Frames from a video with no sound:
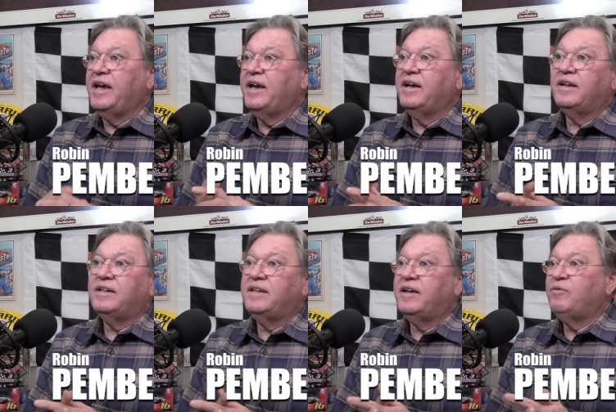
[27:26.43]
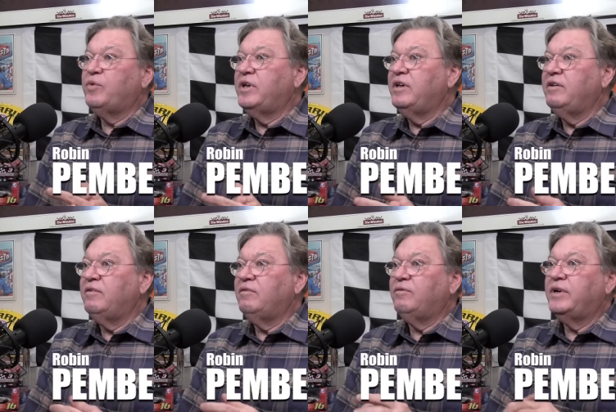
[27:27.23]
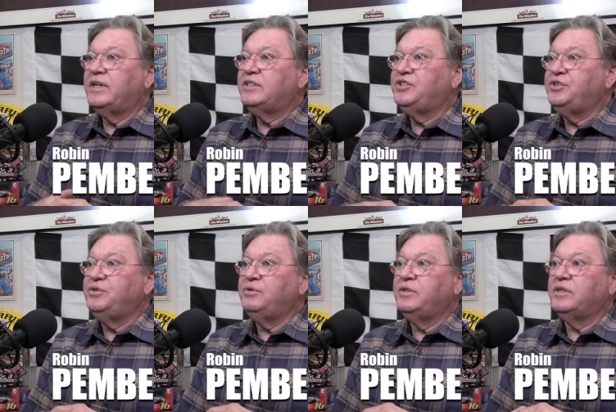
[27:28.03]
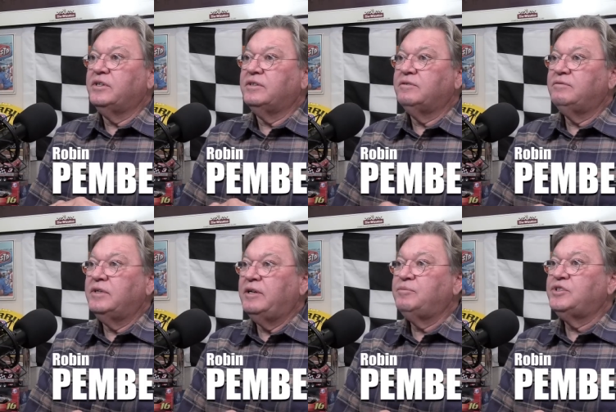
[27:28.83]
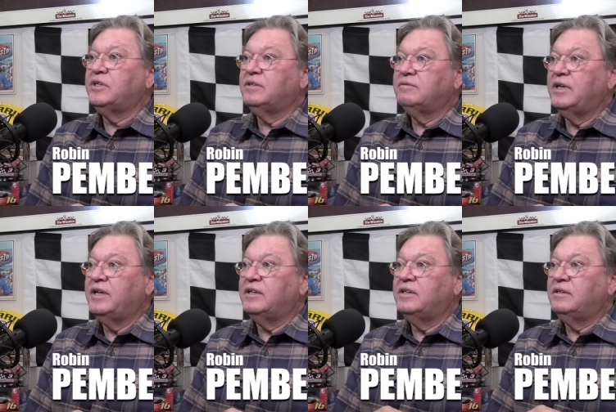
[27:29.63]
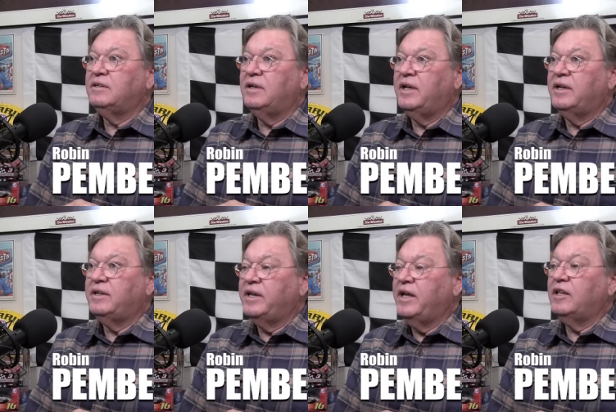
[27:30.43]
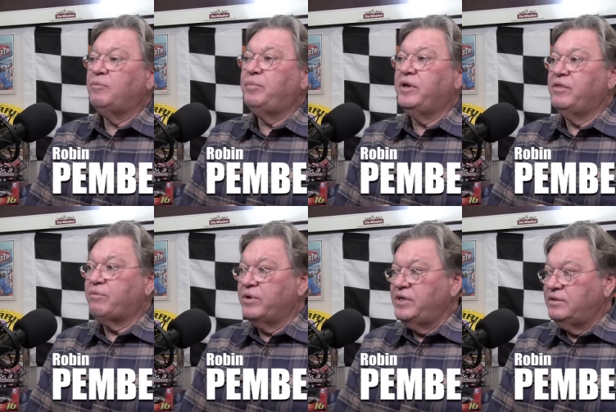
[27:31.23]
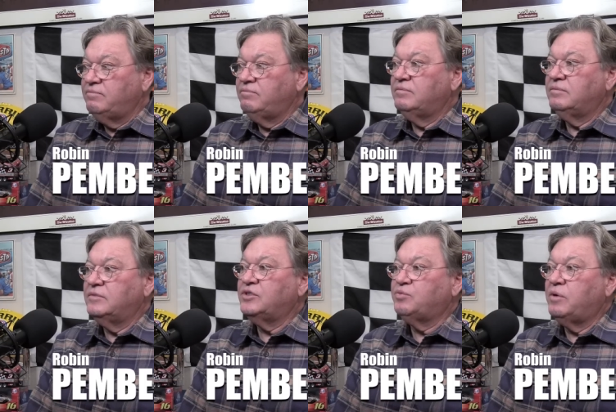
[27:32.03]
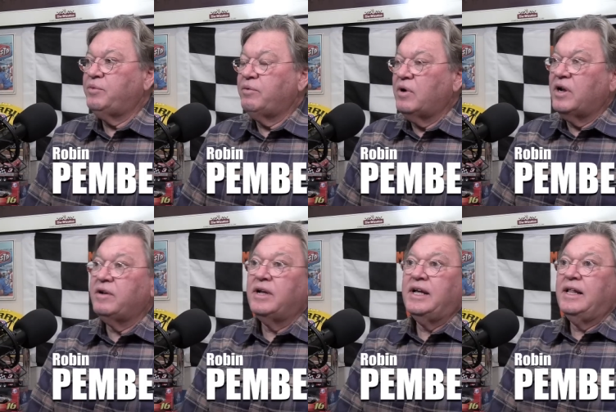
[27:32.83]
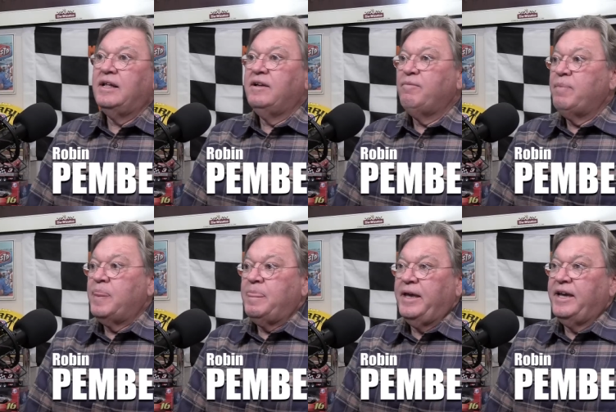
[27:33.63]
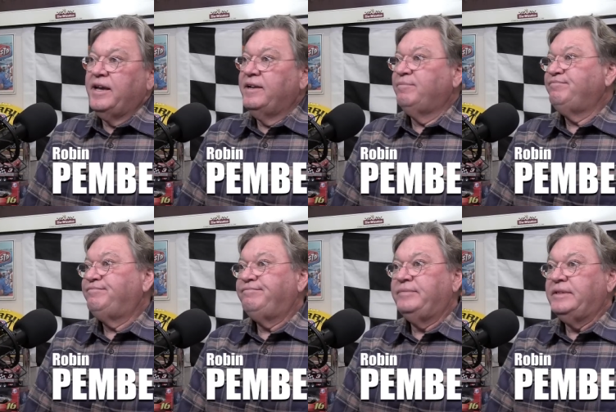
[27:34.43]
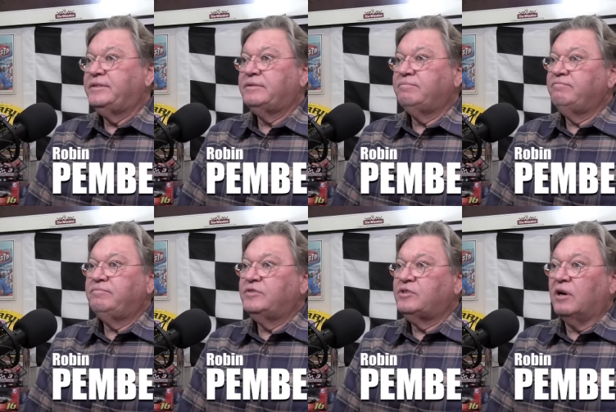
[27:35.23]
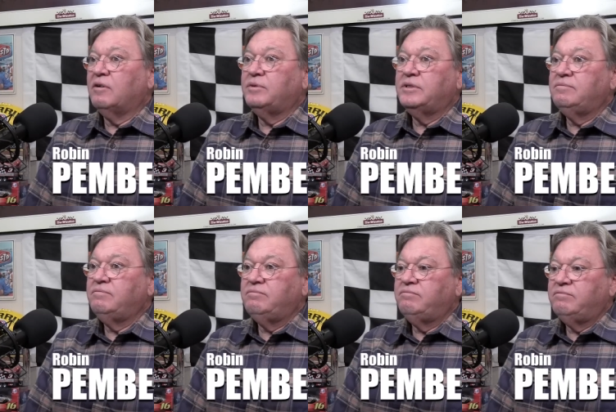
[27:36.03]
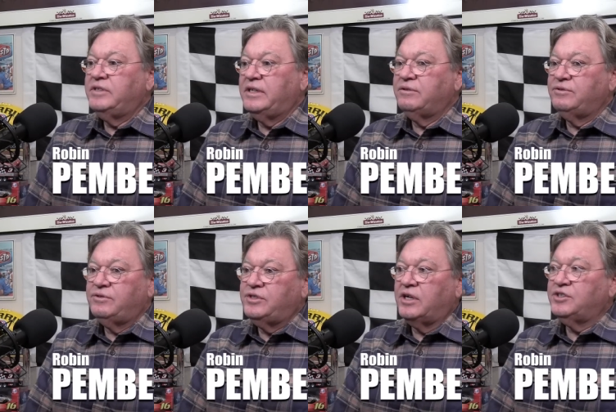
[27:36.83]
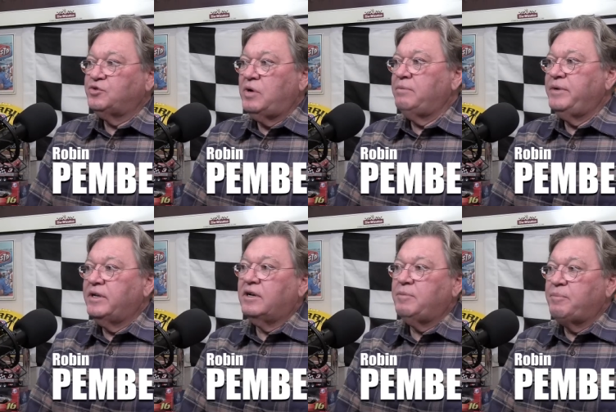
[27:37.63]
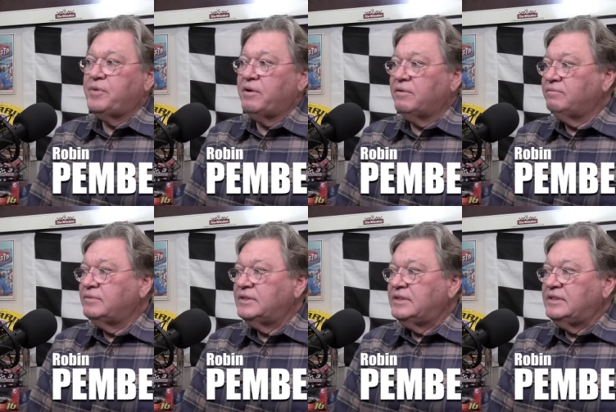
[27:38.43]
And then we went to the IMSA, and the LMP3 is what we run. And it started with, you know, John just wanted me to come up there and